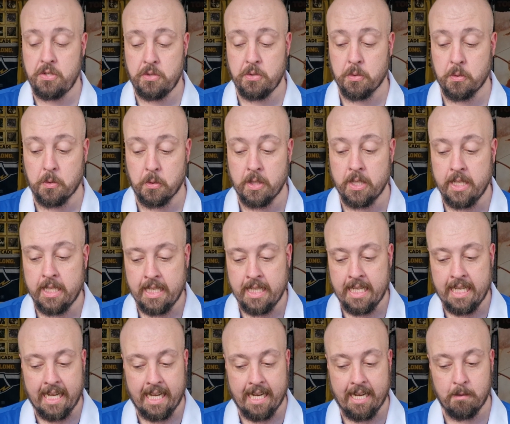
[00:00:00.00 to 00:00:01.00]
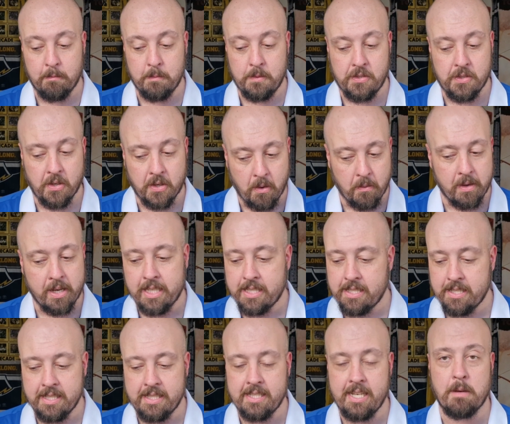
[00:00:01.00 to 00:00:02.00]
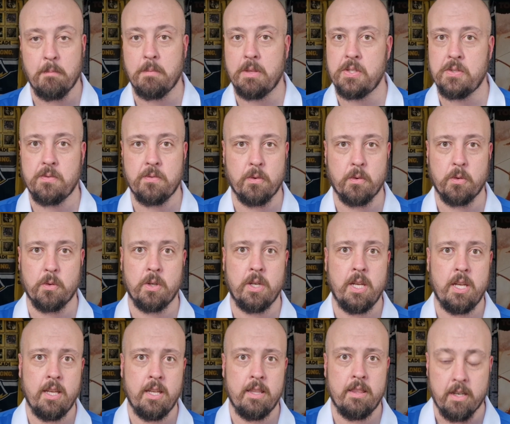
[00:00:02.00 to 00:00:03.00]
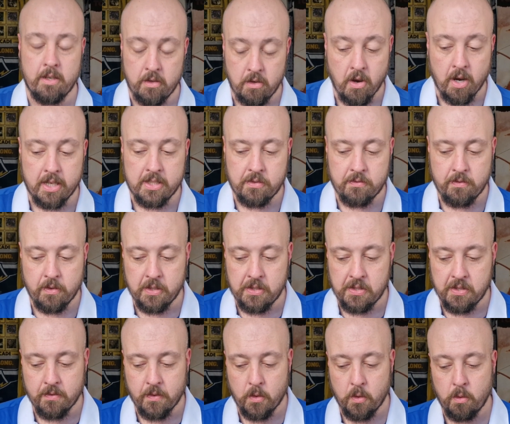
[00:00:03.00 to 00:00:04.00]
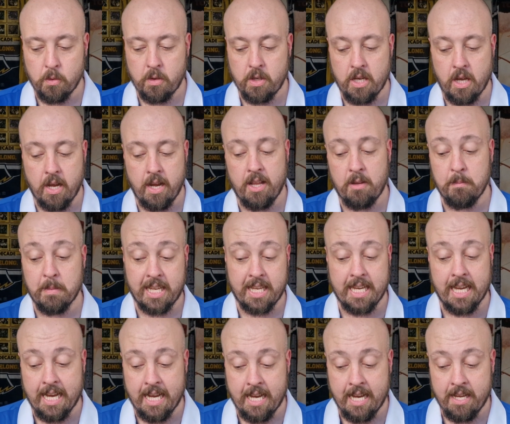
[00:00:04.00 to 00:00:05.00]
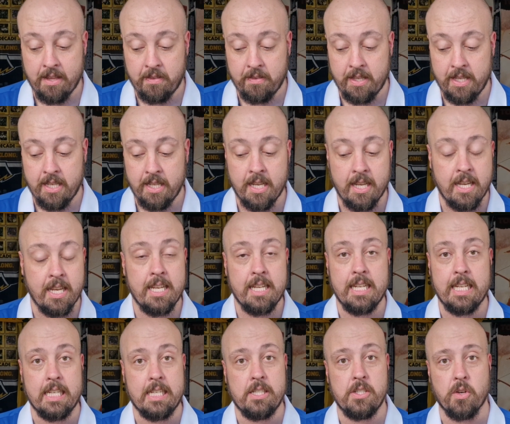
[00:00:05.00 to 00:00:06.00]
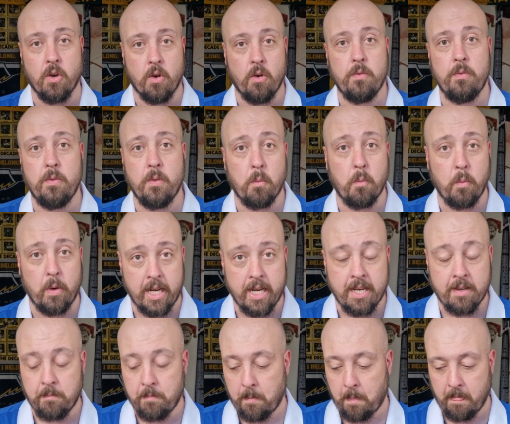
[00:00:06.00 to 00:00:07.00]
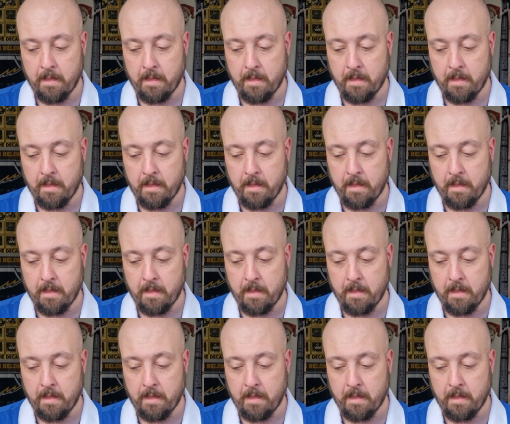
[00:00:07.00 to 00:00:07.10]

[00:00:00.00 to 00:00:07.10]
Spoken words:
sure. So going into the team list for the Knights, first of all, Kyle McCarthy is on the wing.